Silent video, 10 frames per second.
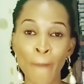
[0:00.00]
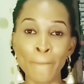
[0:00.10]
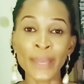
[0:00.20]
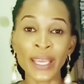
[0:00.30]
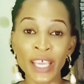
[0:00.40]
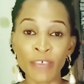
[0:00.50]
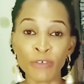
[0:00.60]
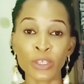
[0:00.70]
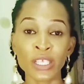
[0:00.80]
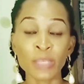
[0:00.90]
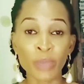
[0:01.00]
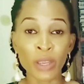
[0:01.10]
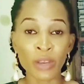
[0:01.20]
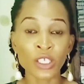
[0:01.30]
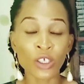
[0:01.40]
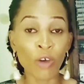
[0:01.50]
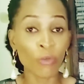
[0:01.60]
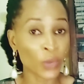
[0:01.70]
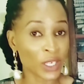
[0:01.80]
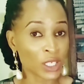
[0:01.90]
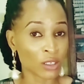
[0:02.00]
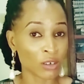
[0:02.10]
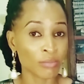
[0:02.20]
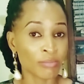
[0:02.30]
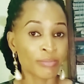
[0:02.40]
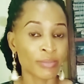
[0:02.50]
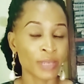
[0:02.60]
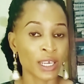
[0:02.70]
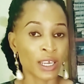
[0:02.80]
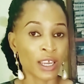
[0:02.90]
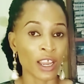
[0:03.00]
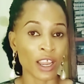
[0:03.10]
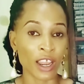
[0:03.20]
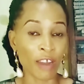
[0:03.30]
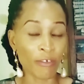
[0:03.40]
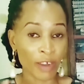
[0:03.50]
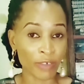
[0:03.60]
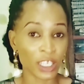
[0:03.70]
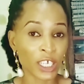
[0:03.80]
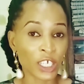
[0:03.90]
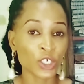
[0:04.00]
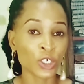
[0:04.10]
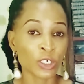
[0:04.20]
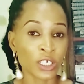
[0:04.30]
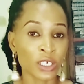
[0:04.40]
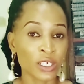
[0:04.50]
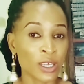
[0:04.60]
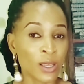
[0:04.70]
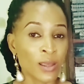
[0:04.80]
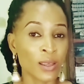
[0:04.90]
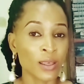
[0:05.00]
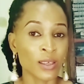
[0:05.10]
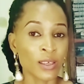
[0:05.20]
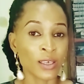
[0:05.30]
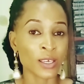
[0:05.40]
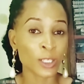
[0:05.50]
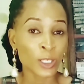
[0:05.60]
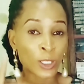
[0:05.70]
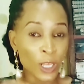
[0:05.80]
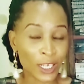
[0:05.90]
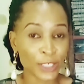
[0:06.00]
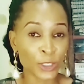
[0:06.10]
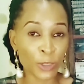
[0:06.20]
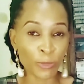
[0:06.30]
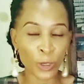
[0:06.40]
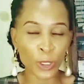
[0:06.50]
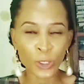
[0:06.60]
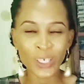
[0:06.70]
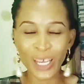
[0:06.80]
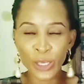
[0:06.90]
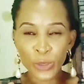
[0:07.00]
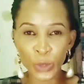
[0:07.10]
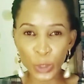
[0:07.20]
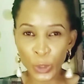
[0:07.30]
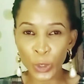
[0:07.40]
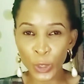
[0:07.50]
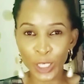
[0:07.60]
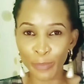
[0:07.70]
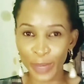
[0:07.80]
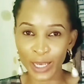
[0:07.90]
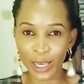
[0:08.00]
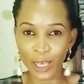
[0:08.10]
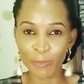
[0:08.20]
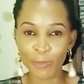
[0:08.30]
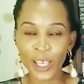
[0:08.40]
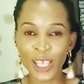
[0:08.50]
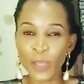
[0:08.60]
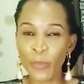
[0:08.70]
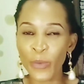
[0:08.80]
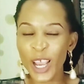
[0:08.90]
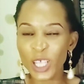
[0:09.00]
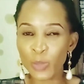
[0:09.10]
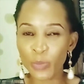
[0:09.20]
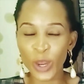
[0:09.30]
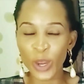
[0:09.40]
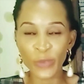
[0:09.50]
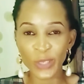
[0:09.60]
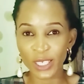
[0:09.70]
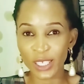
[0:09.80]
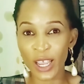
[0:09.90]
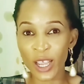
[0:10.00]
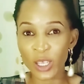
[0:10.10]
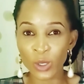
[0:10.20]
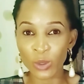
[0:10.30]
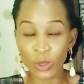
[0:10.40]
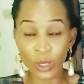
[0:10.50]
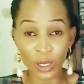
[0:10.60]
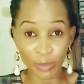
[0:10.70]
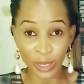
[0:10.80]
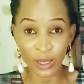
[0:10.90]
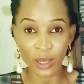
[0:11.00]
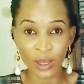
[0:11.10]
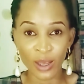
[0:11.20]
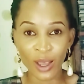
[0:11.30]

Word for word: may give you the spirit of wisdom and revelation in the knowledge of God so that you would know God better it's a prayer to pray if you desire to know God better